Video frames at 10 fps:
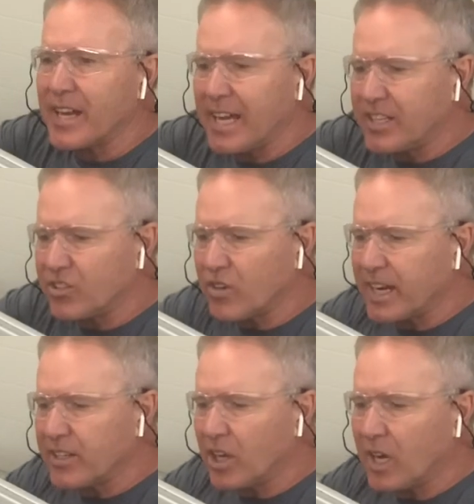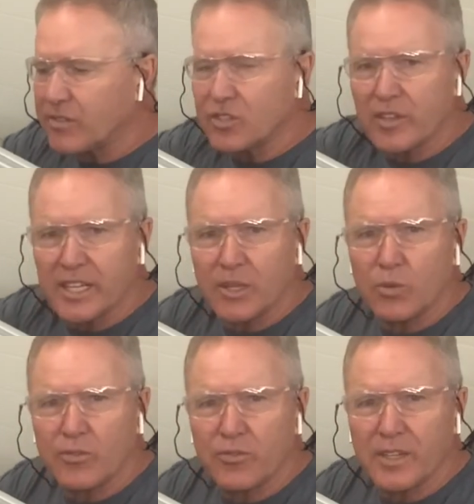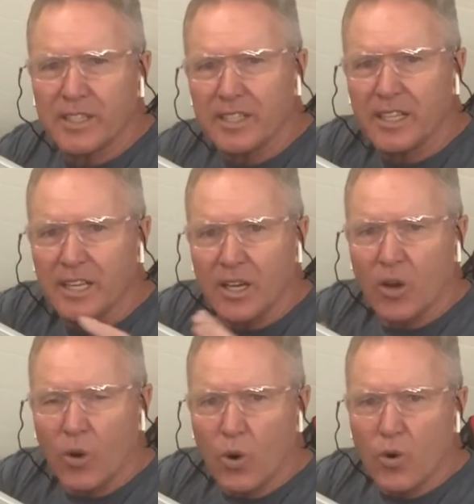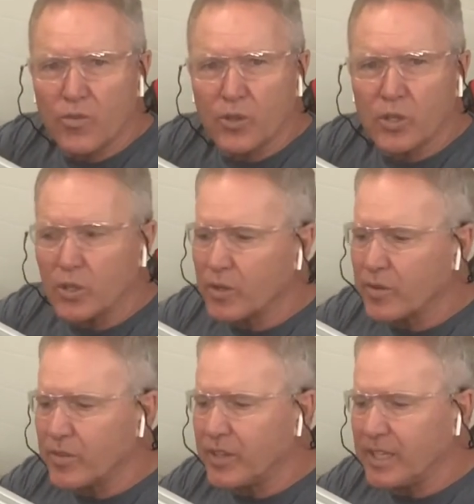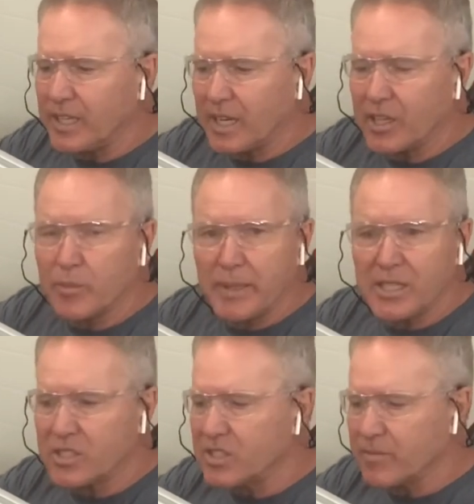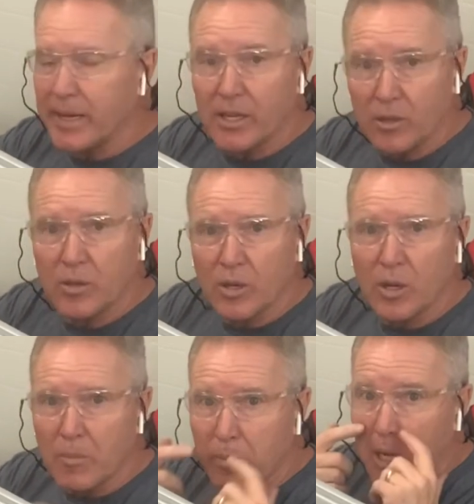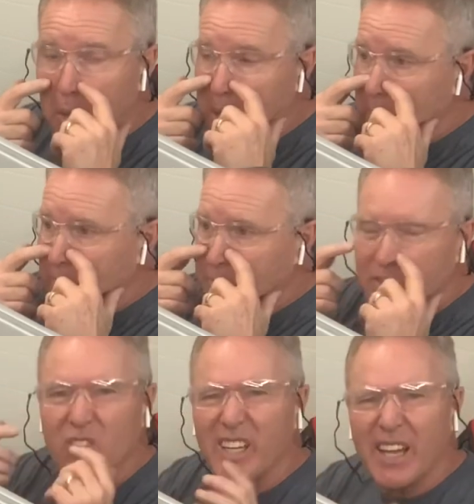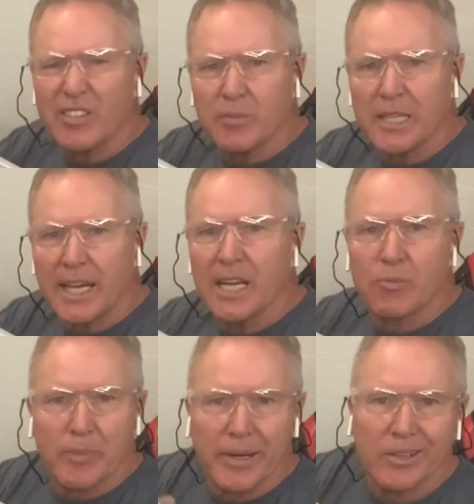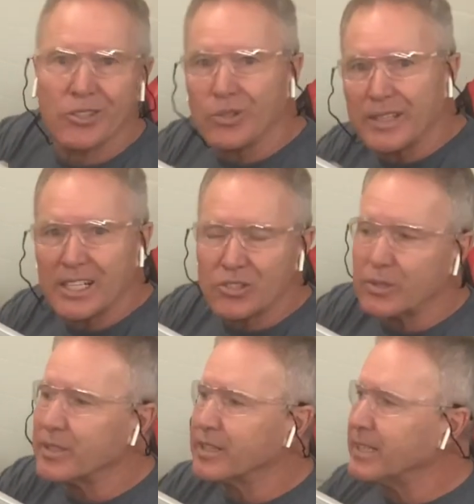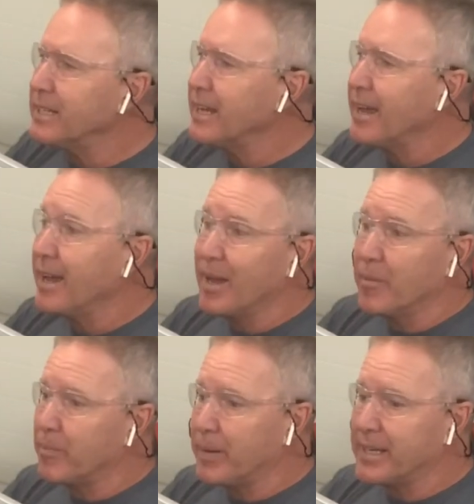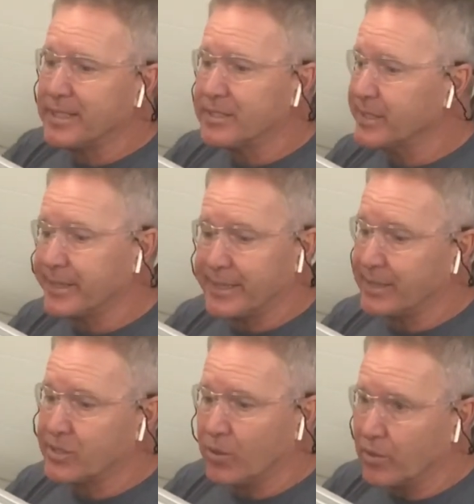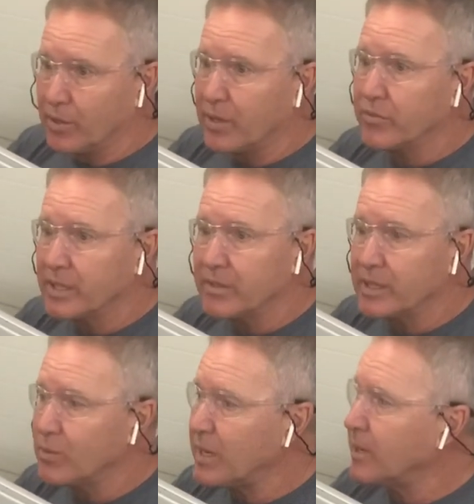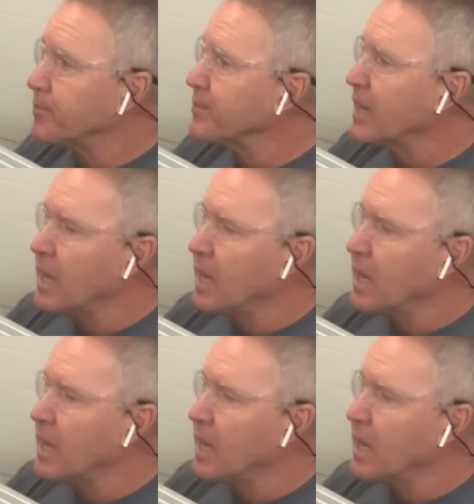I had to grind off so that it would fit over the other pieces of metal below it. So you have to be kind of prepared to do that sort of thing, but it's going along really, really well.